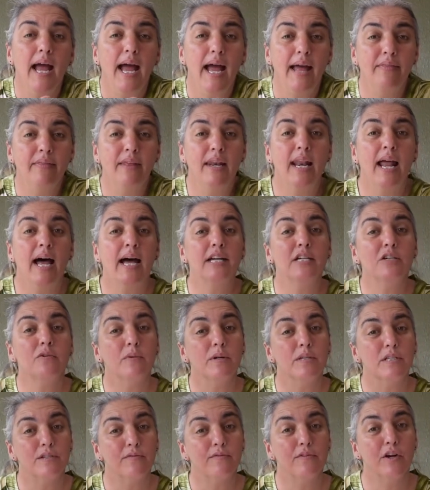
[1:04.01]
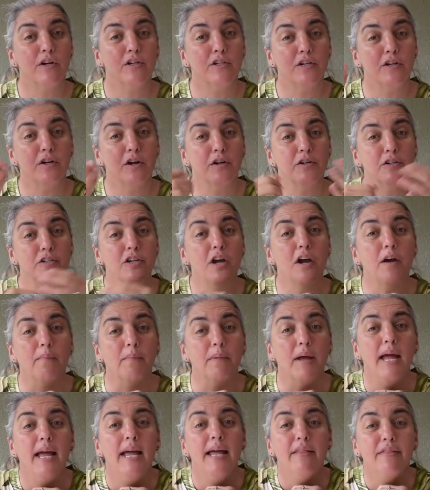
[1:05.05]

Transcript: and the lighter ones floated on top,